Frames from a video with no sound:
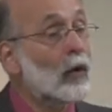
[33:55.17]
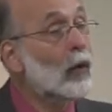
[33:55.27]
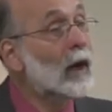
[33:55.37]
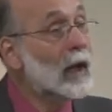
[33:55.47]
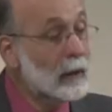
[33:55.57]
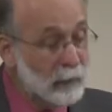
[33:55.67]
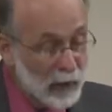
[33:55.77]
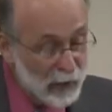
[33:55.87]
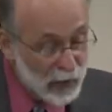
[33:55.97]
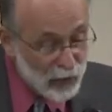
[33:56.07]
what had
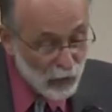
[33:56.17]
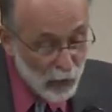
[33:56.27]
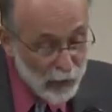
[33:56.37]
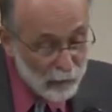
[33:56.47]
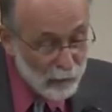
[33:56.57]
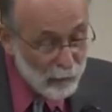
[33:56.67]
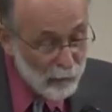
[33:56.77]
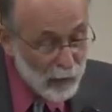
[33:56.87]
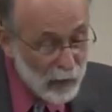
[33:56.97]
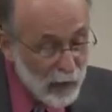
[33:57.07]
been destroyed.
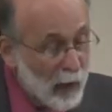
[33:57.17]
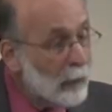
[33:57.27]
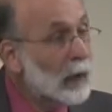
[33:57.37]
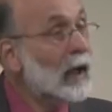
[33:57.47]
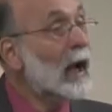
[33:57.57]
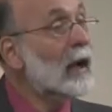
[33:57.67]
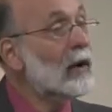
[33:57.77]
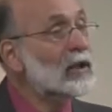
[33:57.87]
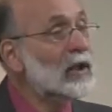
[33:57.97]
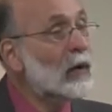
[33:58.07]
But I
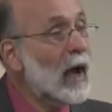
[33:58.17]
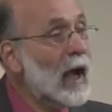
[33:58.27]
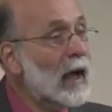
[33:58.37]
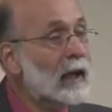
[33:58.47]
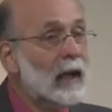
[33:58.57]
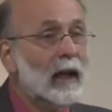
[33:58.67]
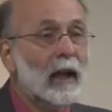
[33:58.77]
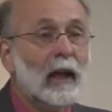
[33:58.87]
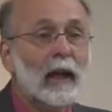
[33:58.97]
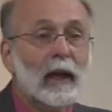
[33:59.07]
also had
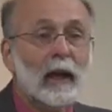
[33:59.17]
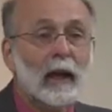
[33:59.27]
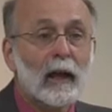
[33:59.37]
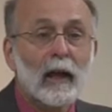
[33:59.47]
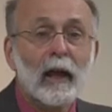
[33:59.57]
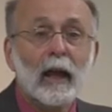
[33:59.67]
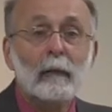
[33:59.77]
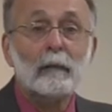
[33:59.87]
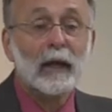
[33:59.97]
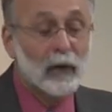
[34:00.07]
a
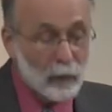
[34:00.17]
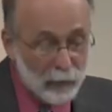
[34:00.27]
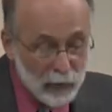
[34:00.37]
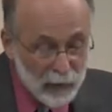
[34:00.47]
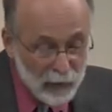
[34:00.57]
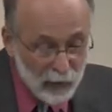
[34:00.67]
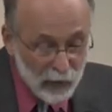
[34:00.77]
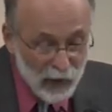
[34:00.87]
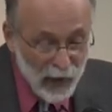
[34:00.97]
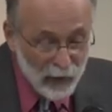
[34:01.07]
bigger political
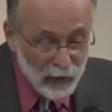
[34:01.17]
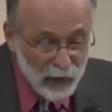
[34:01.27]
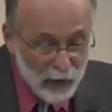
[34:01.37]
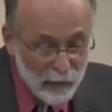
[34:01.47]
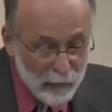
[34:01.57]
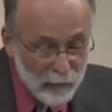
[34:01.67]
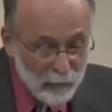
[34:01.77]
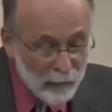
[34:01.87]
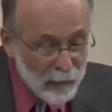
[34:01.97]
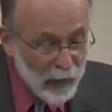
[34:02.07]
challenge.
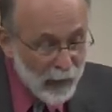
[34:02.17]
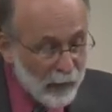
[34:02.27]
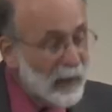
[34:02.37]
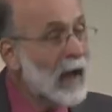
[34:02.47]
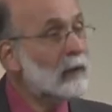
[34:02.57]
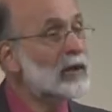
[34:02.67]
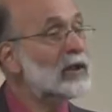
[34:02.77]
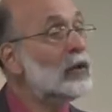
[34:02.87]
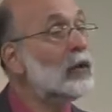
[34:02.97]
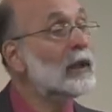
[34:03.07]
That was
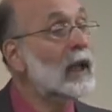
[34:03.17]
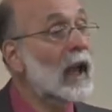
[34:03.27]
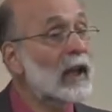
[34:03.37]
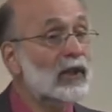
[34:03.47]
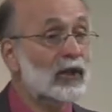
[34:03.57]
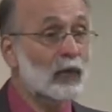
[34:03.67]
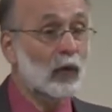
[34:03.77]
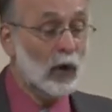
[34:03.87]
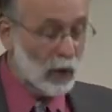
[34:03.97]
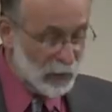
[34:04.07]
to engage the
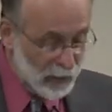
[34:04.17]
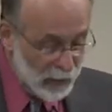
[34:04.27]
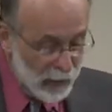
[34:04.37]
world,